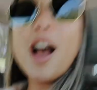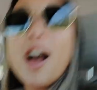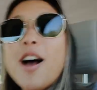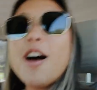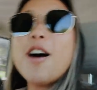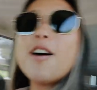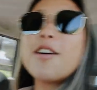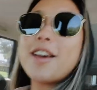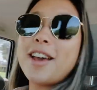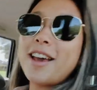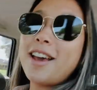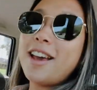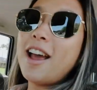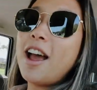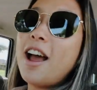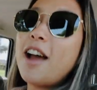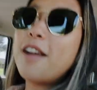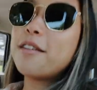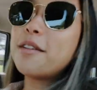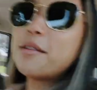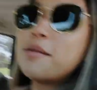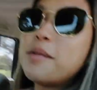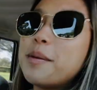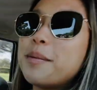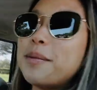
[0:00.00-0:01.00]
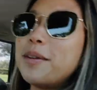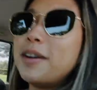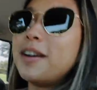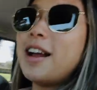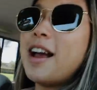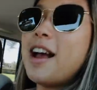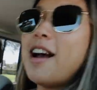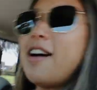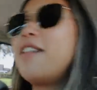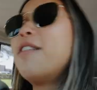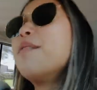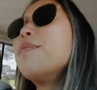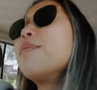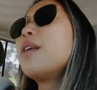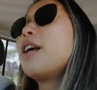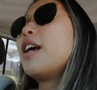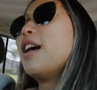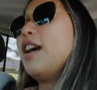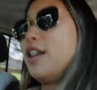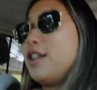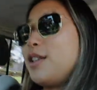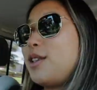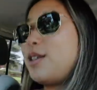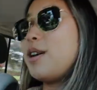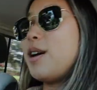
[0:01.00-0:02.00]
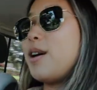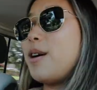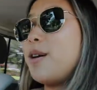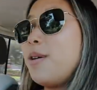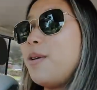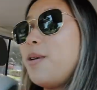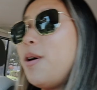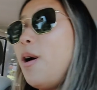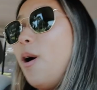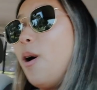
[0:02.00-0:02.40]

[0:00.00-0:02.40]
Okay, I remember now. So